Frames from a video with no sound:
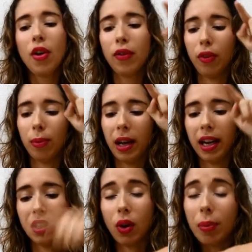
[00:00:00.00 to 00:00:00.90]
for
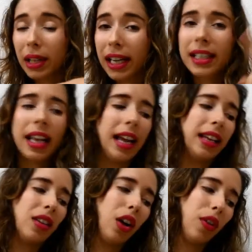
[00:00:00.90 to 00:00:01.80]
my scrambled eggs
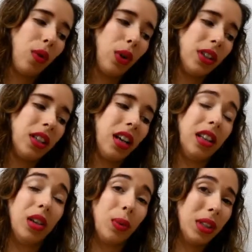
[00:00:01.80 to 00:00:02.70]
and of course a
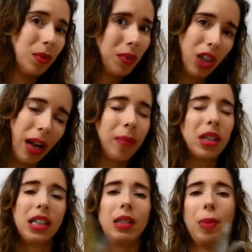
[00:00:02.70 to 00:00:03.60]
little with some jam because it's